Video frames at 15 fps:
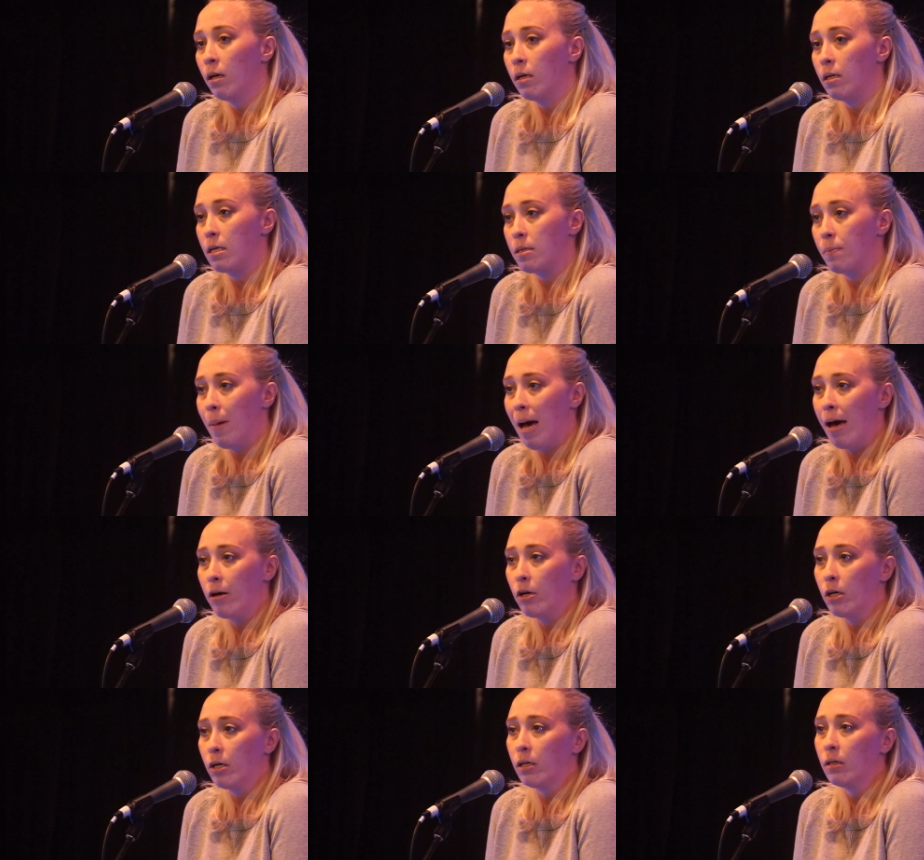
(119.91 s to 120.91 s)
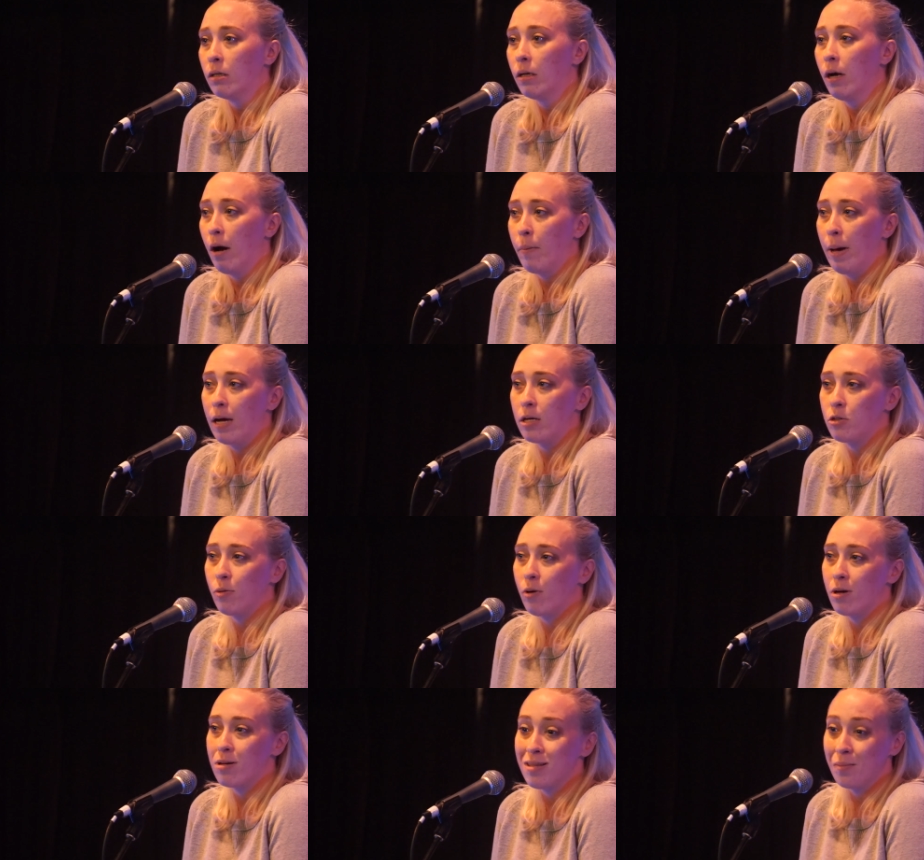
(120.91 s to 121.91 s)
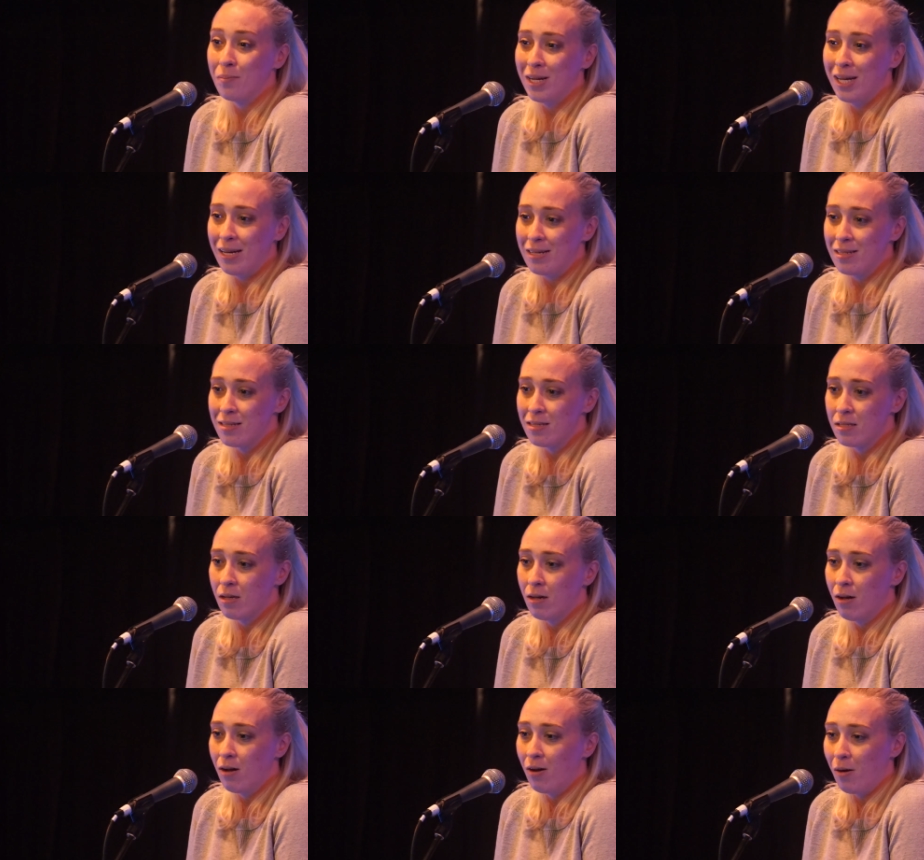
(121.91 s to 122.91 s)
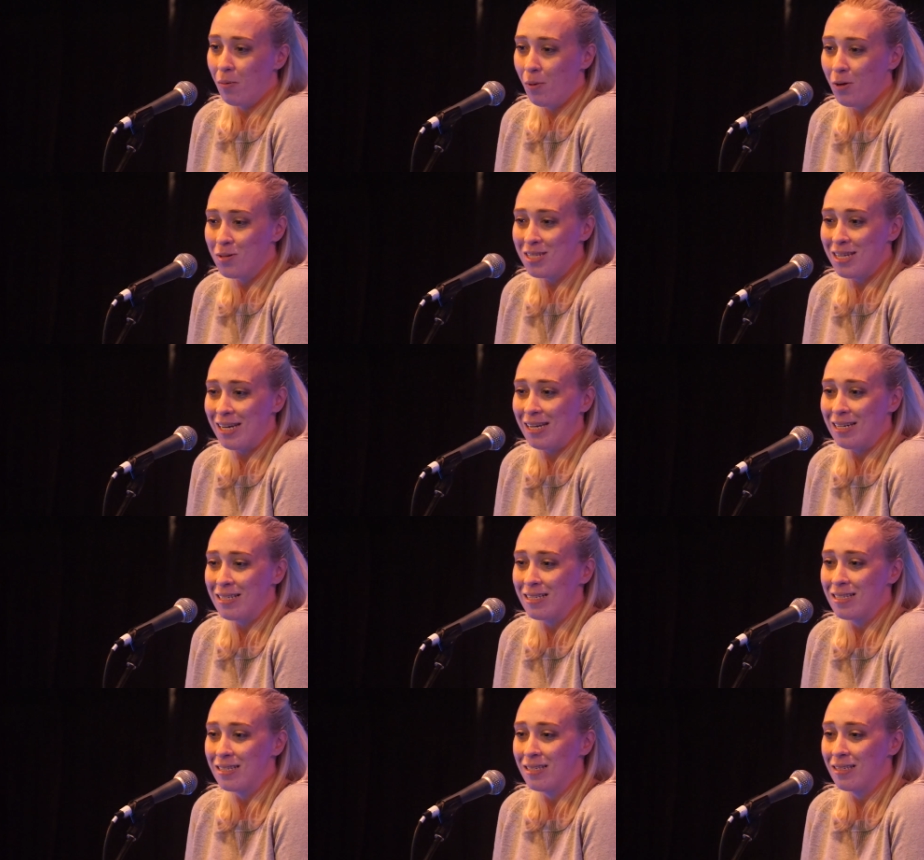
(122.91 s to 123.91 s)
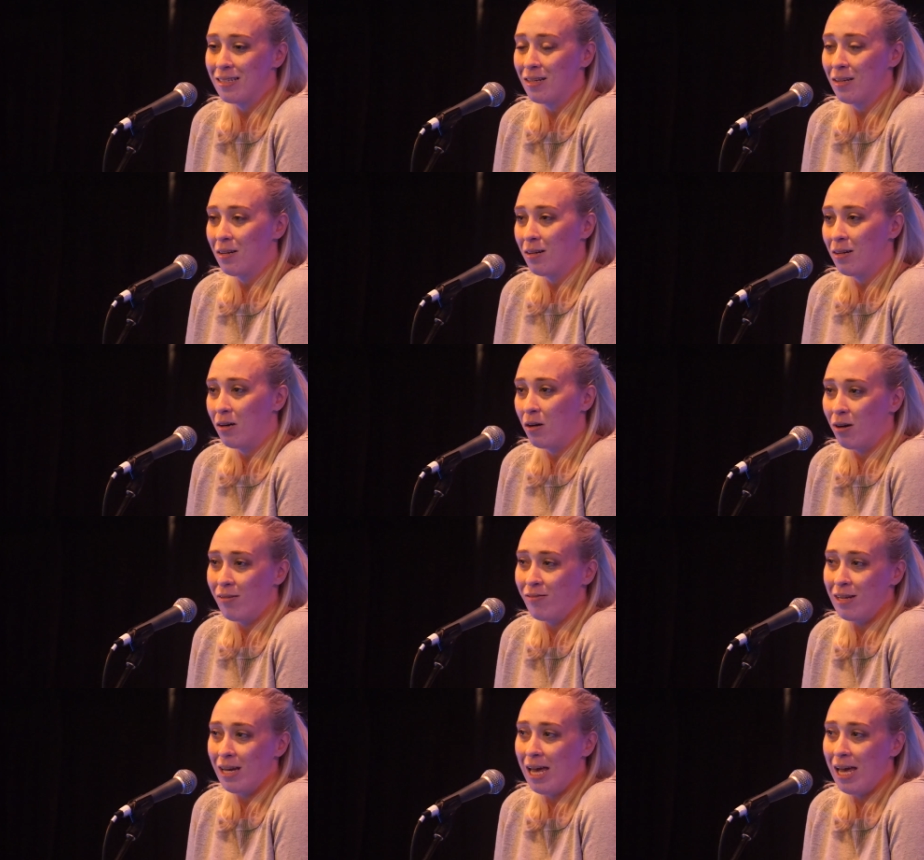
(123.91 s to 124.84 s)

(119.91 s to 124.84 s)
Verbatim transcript: it doesn't matter how bad you are some days, or most days, or even